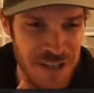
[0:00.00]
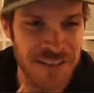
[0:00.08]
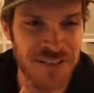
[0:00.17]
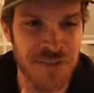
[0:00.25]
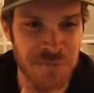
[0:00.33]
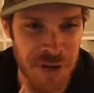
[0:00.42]
and
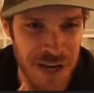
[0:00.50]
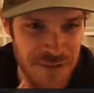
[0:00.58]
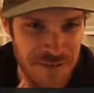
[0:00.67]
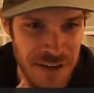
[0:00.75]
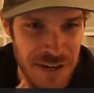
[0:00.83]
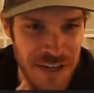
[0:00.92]

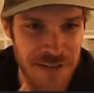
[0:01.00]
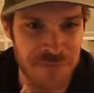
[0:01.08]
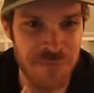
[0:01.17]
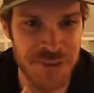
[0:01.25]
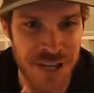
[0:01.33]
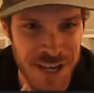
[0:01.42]
Spotify in
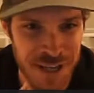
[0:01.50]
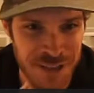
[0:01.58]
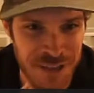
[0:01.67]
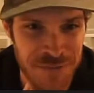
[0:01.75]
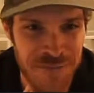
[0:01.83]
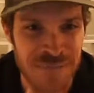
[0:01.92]

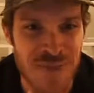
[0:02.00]
particular.